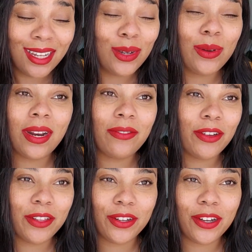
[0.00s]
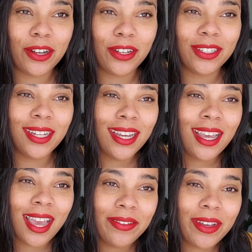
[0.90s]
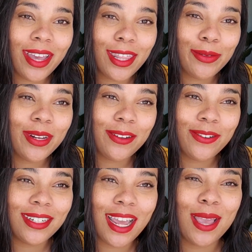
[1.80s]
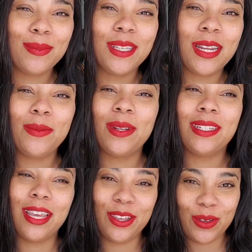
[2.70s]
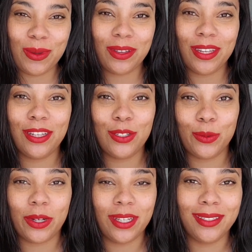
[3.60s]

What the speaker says: whatever they're called. I've got 3 different types and I'm going to tell you about each one.